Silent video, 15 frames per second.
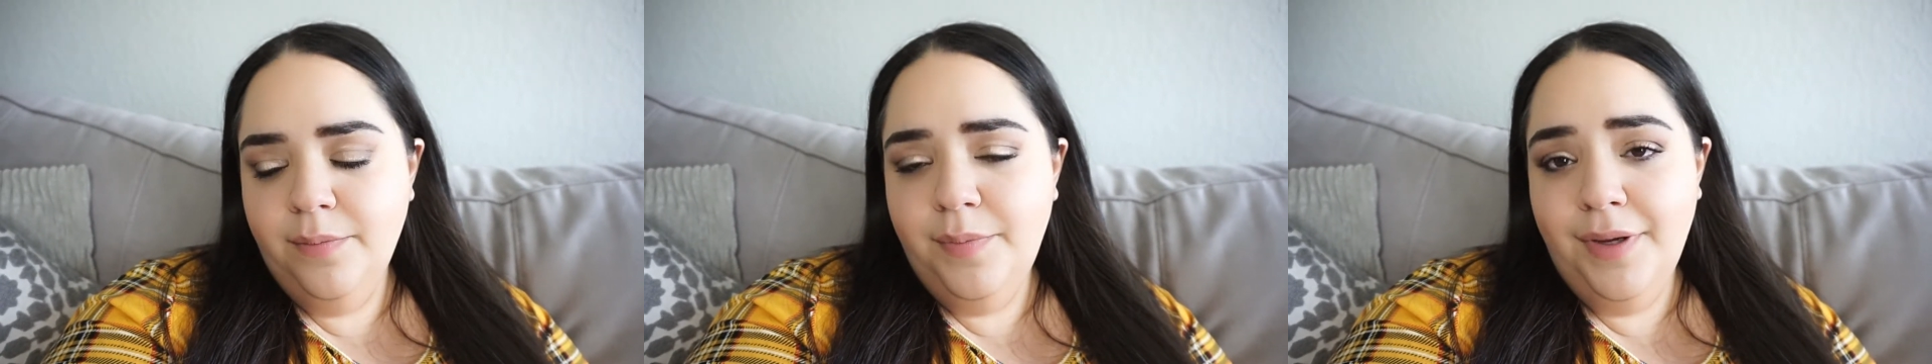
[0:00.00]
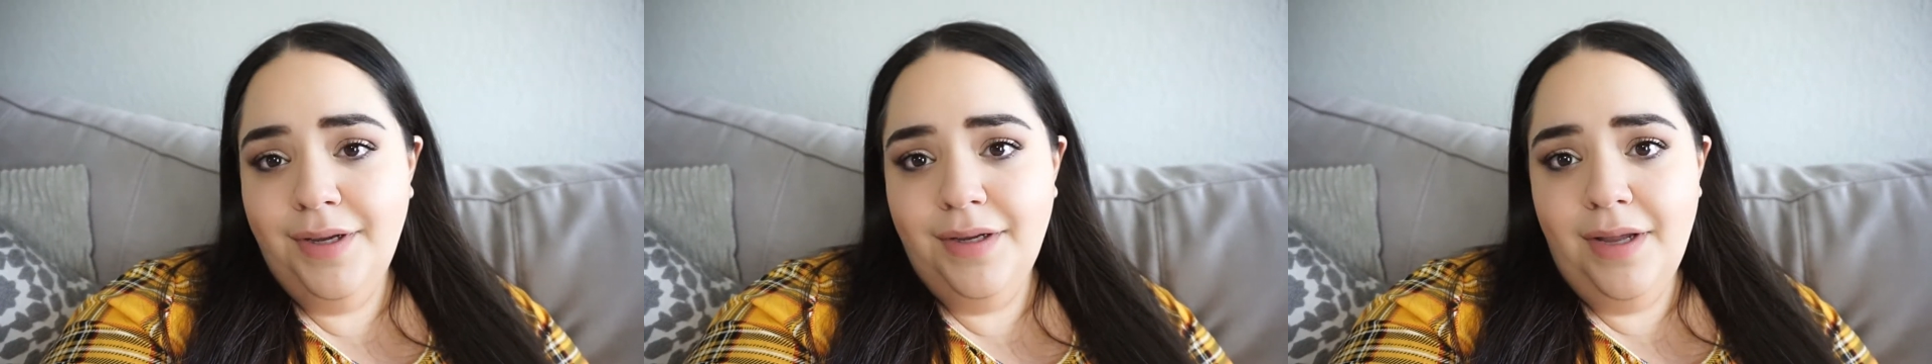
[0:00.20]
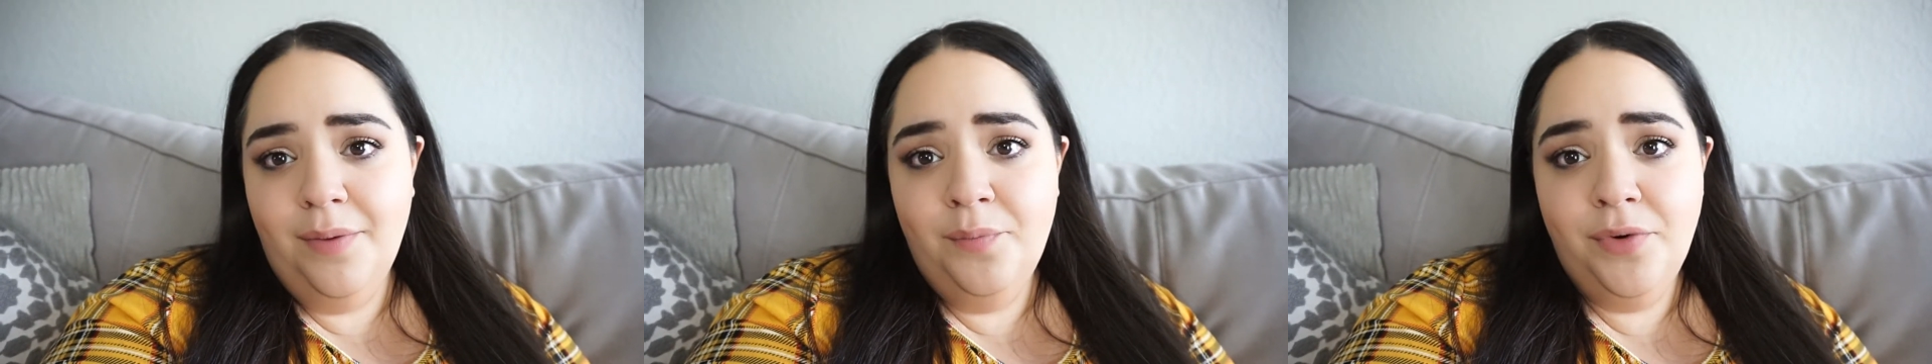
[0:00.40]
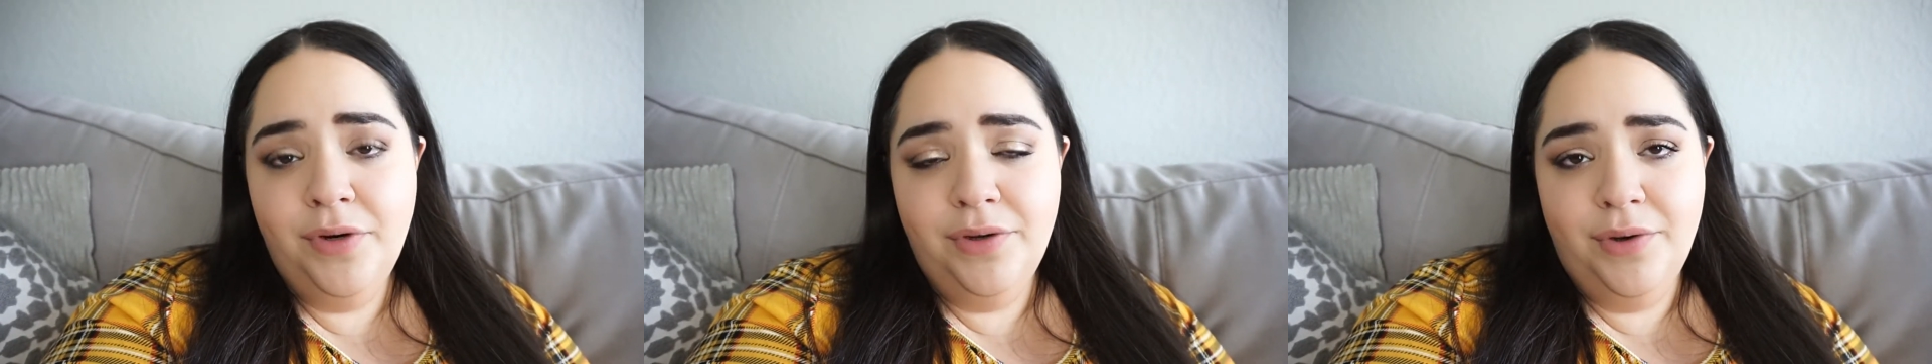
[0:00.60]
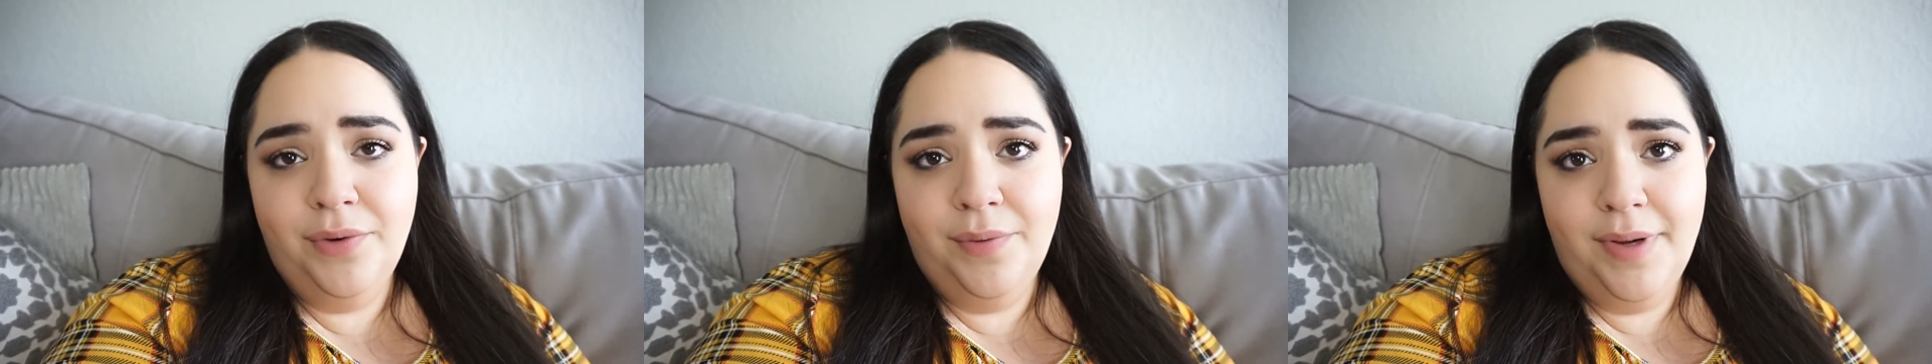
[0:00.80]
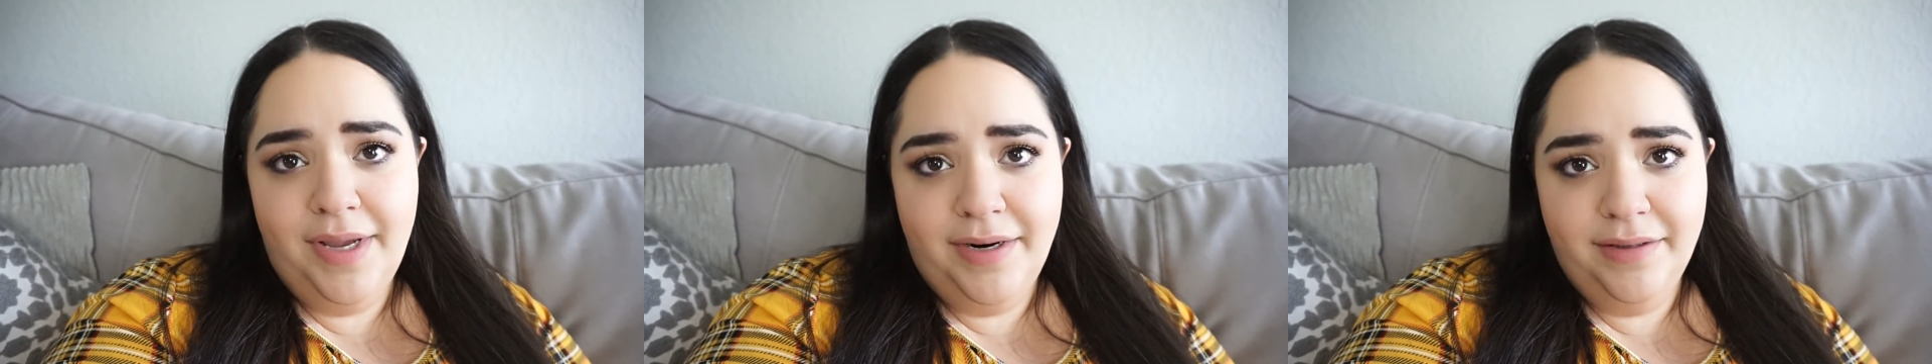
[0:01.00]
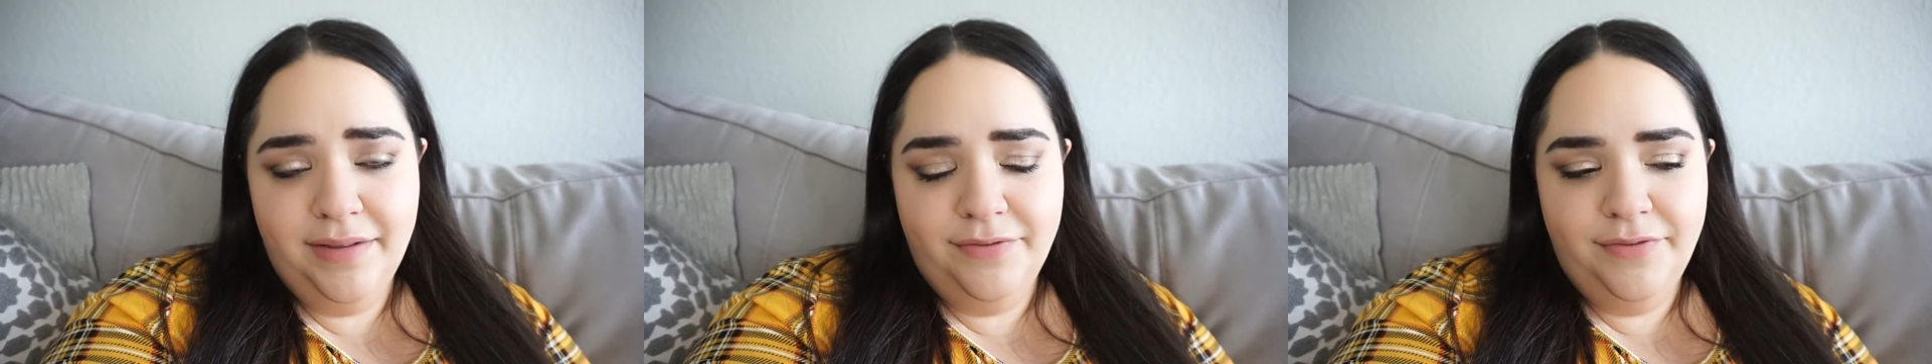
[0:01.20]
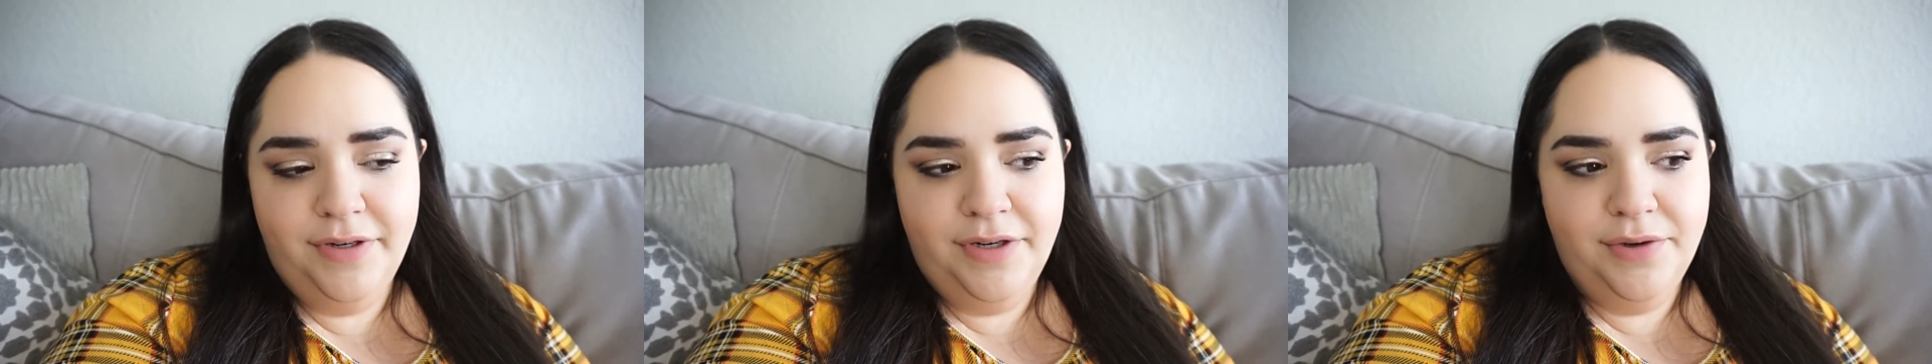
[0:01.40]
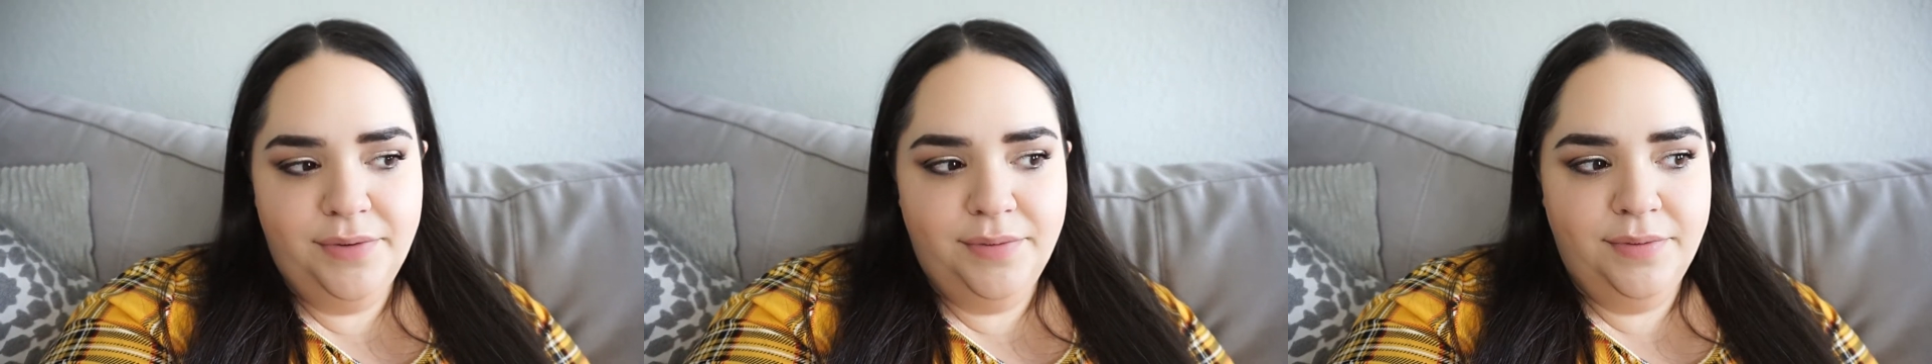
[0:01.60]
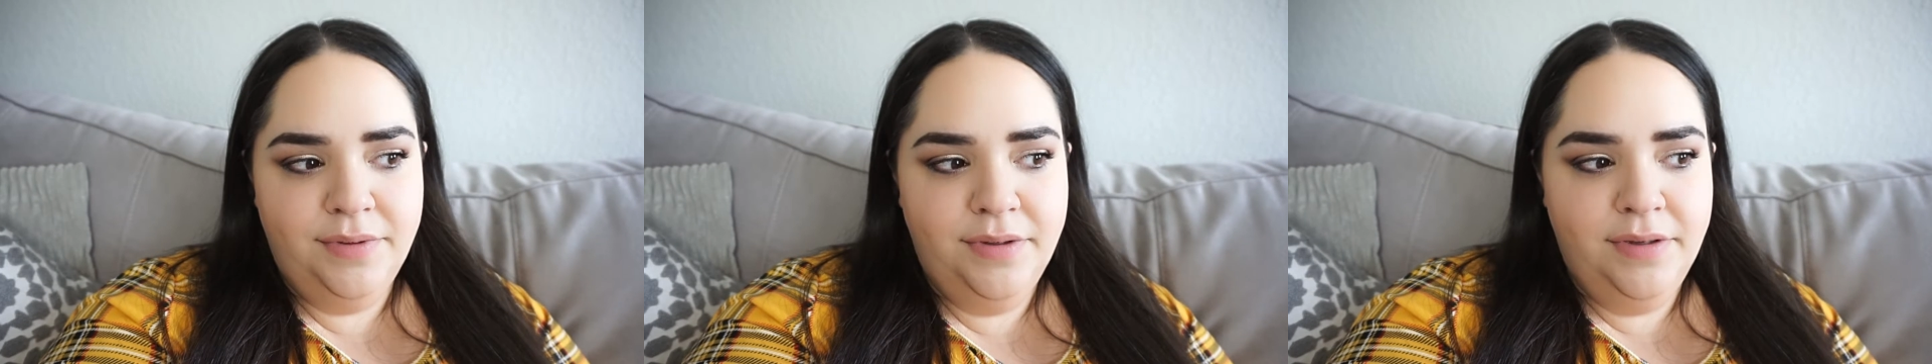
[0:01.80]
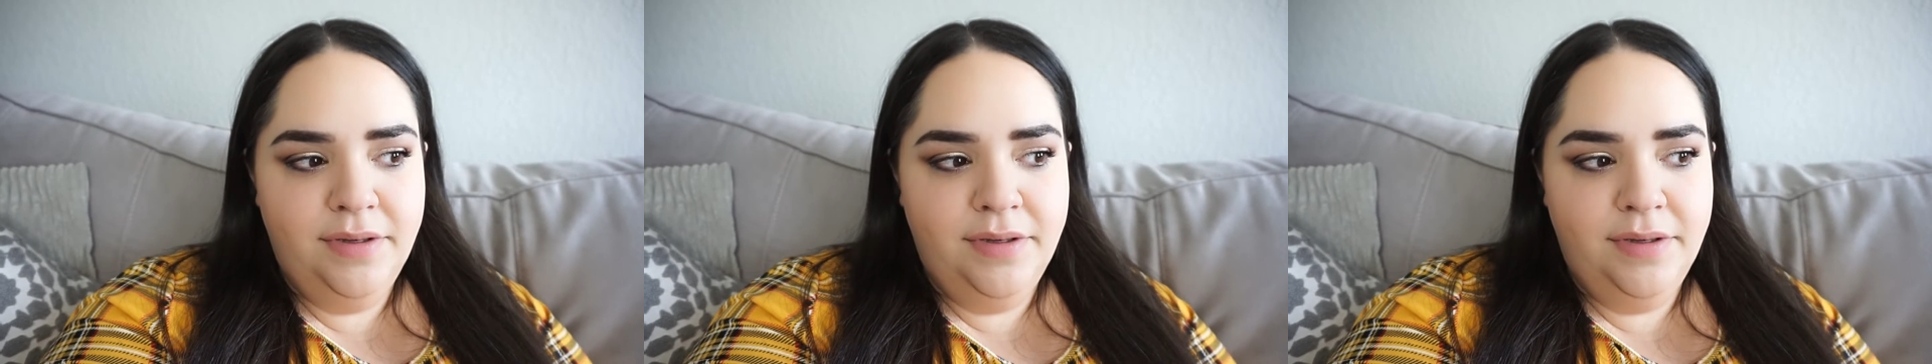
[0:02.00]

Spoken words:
But I'm gonna go edit the video.